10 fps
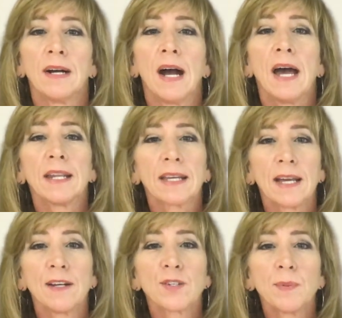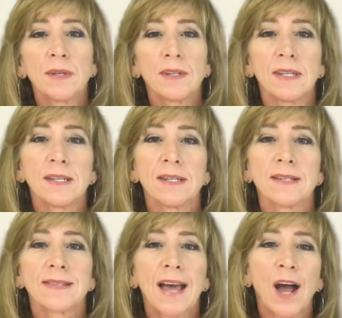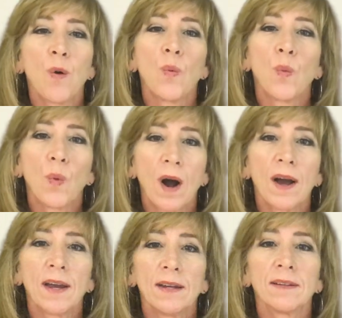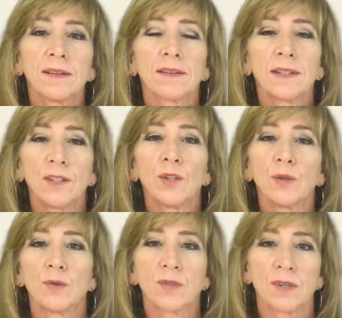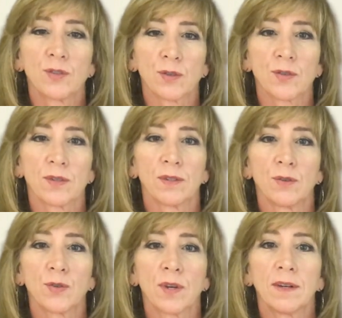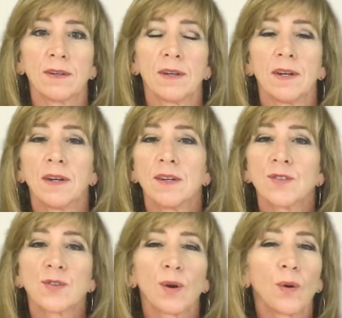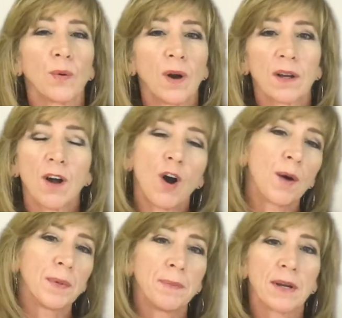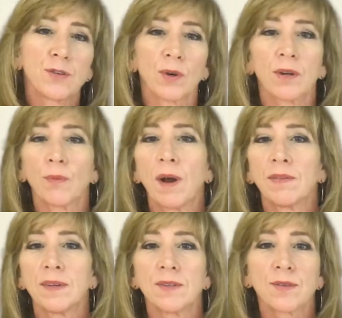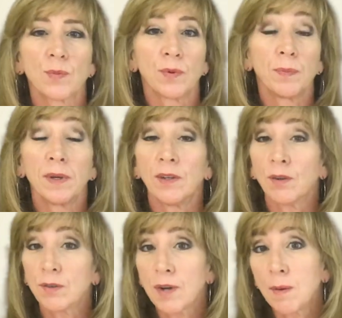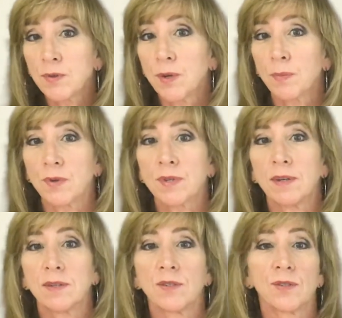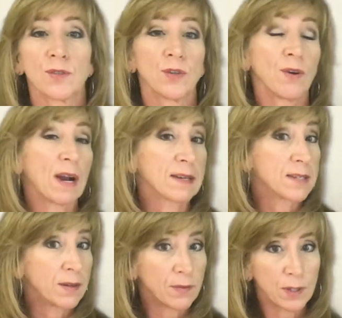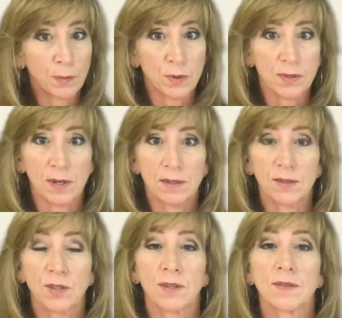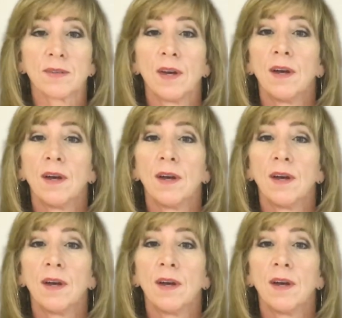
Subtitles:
And engagement is how widely used is your solution. So a common metric around this would be your adoption percentages or your activity percentages.